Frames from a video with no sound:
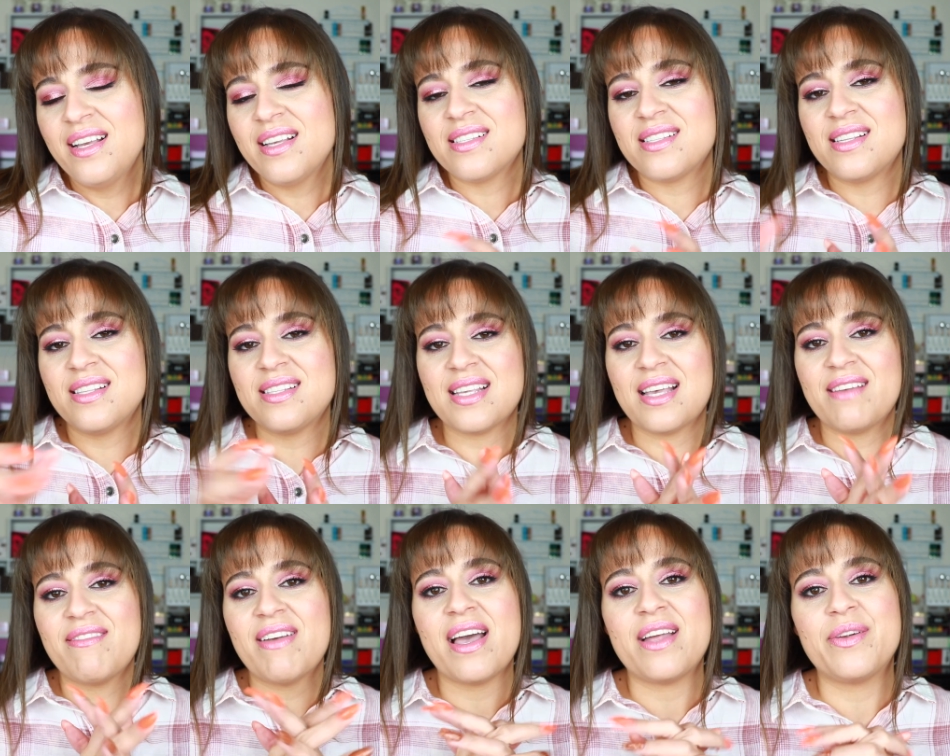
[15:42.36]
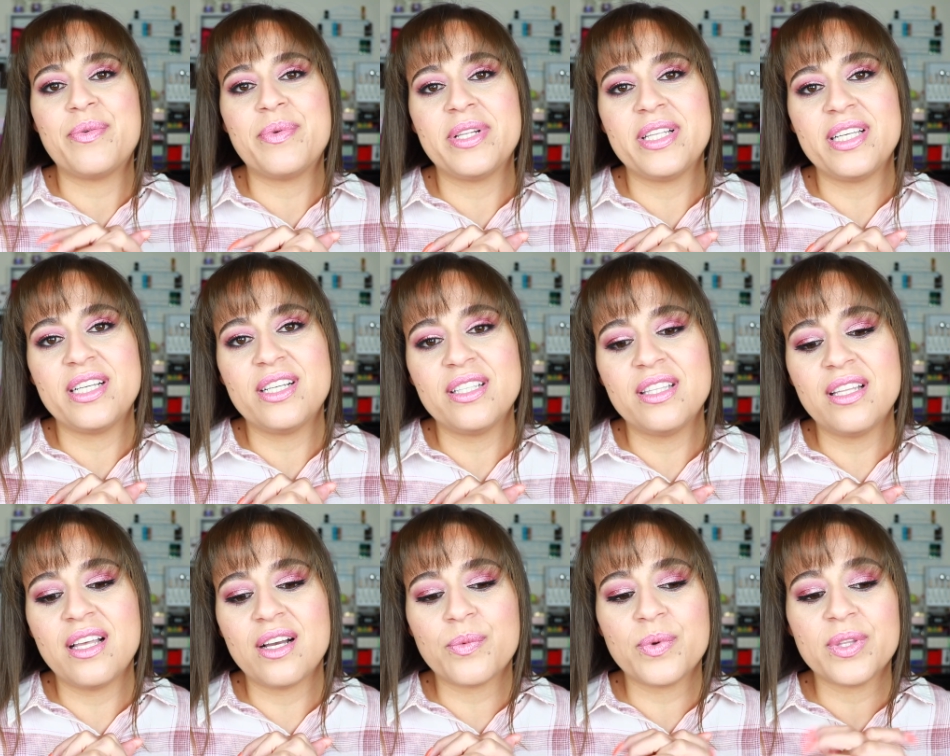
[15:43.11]
since I've had really good
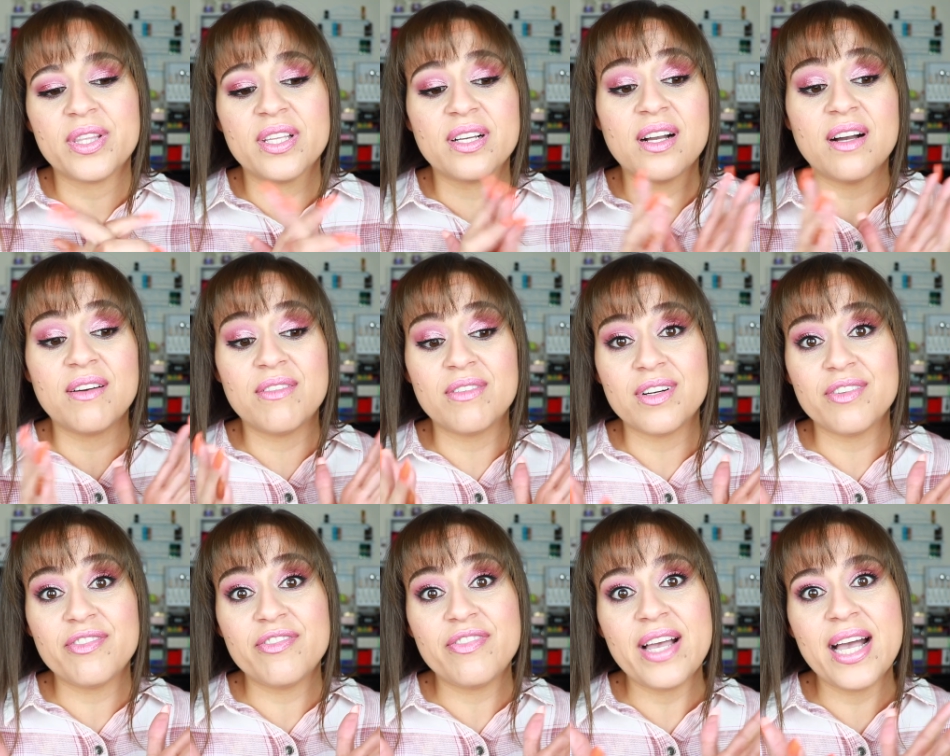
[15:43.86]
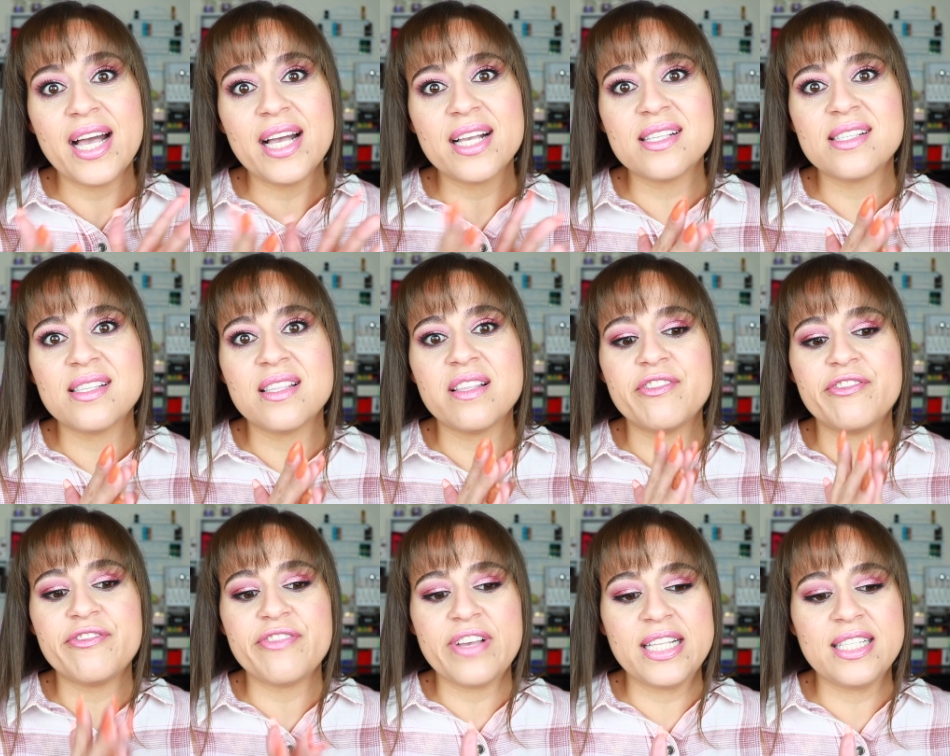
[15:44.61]
luck with the CoverFX, the
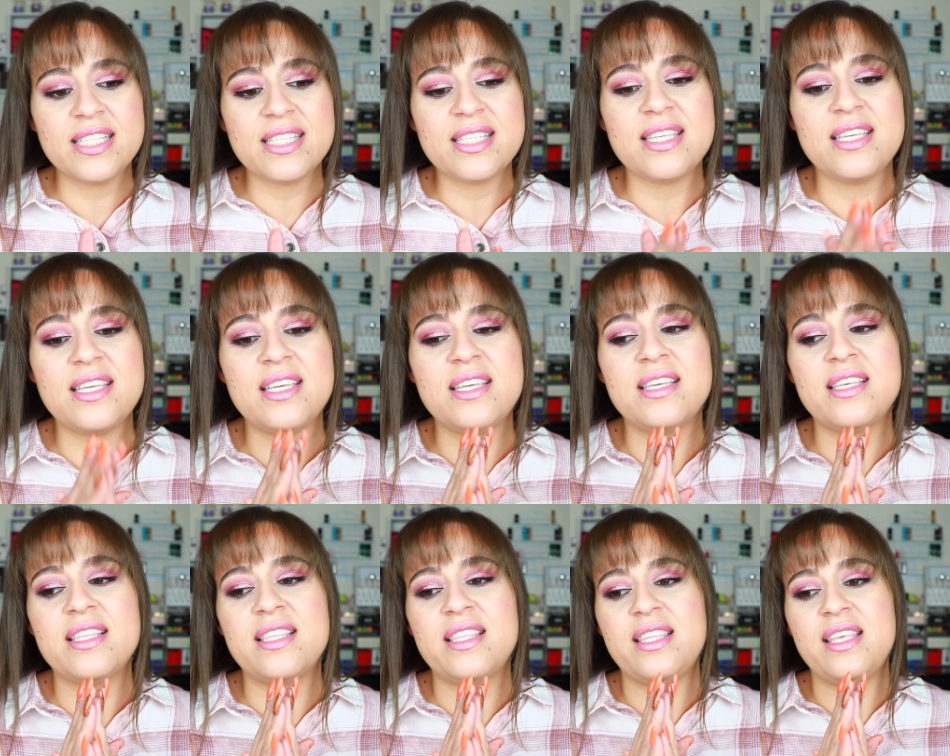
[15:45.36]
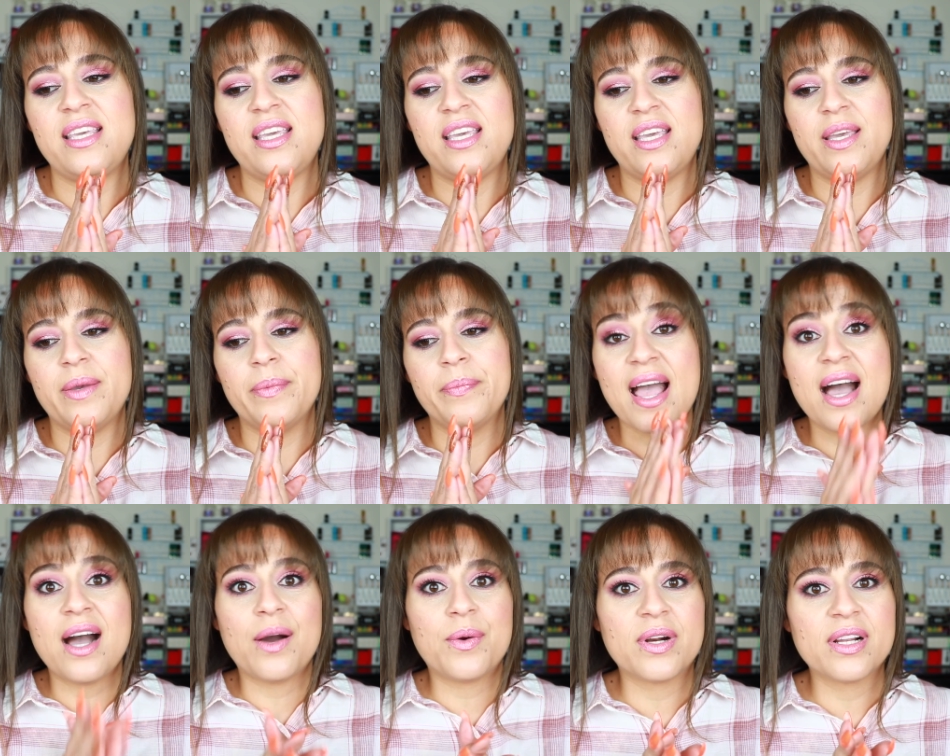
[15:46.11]
Fenty, the
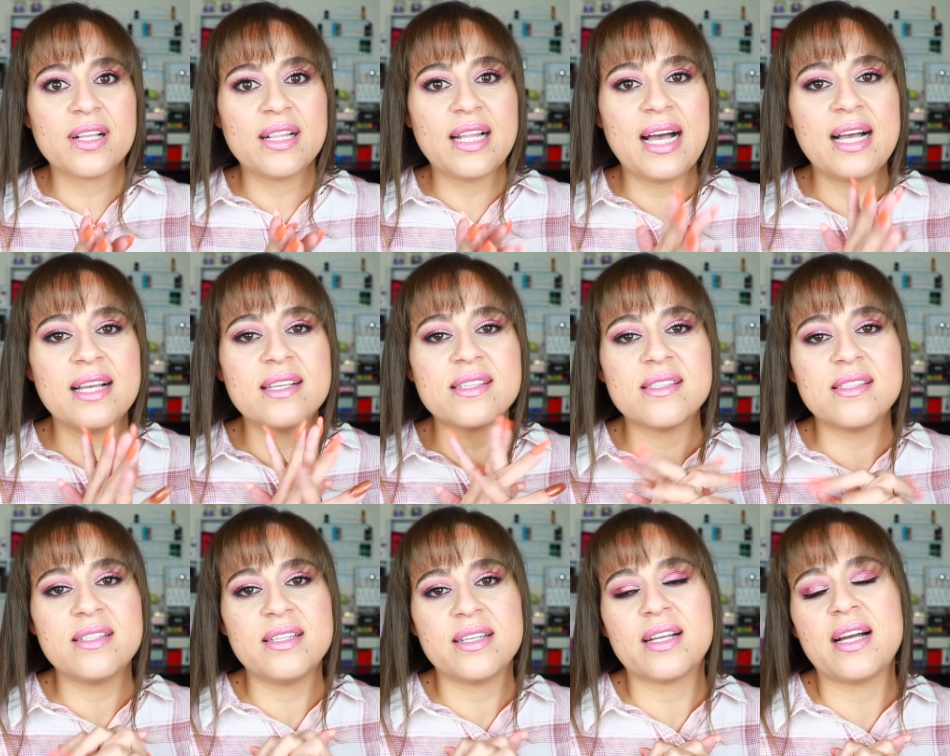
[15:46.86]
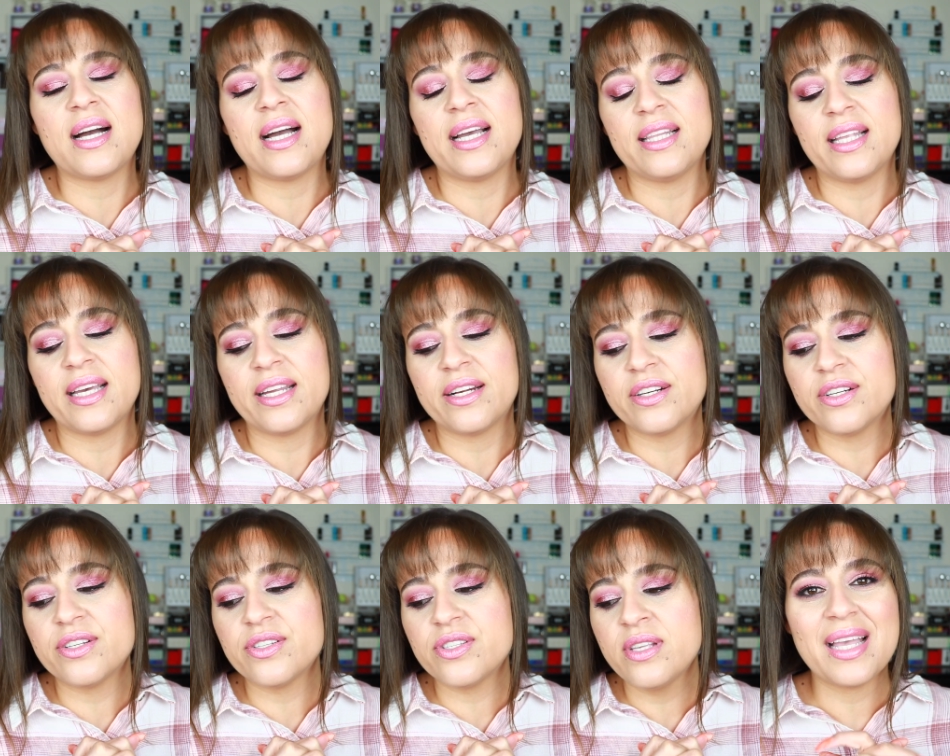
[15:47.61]
Hourglass stick
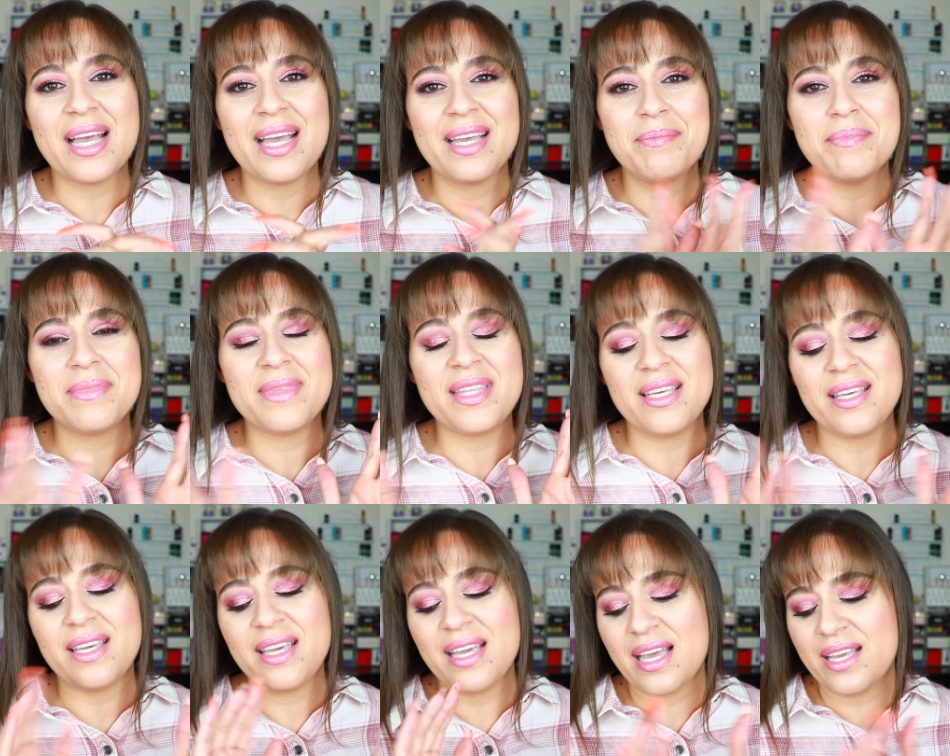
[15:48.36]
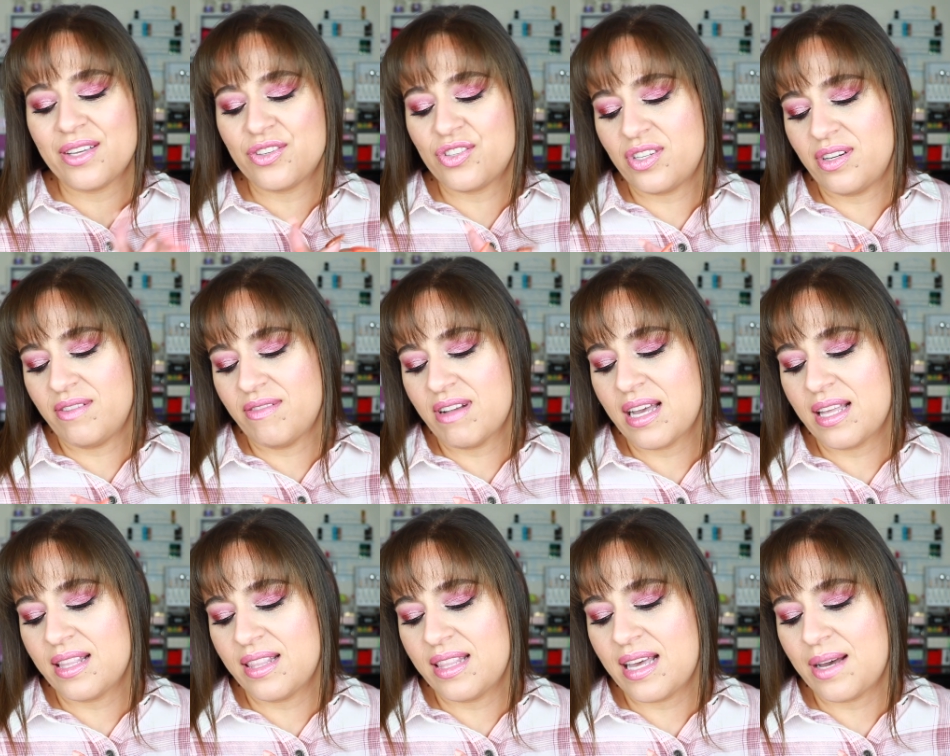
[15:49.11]
highlighters. I'm thinking I should have
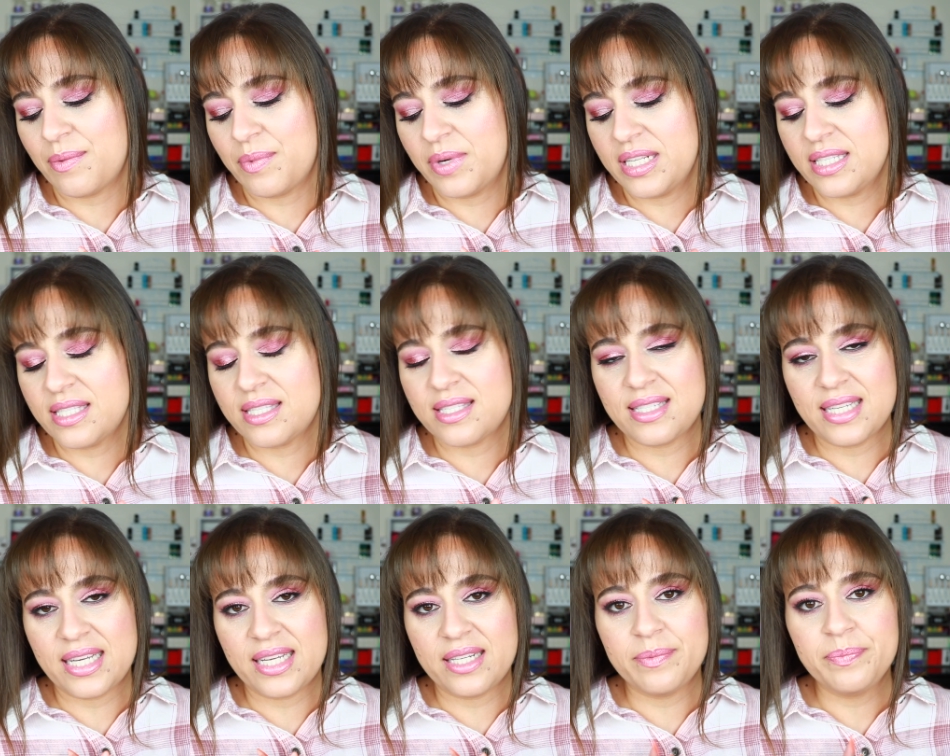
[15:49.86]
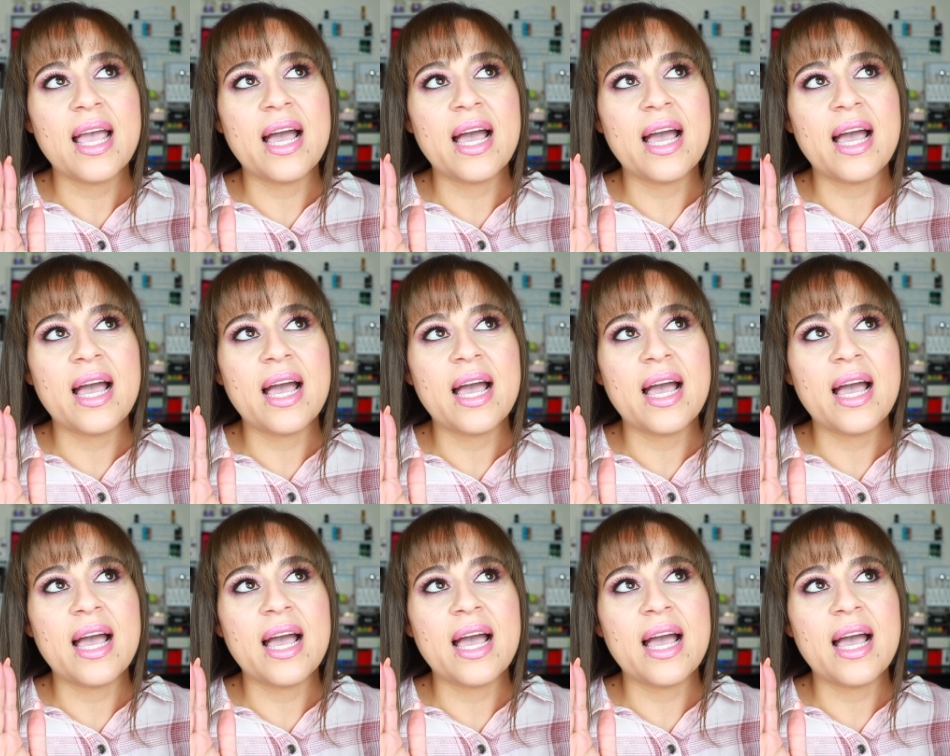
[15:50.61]
gotten that one instead.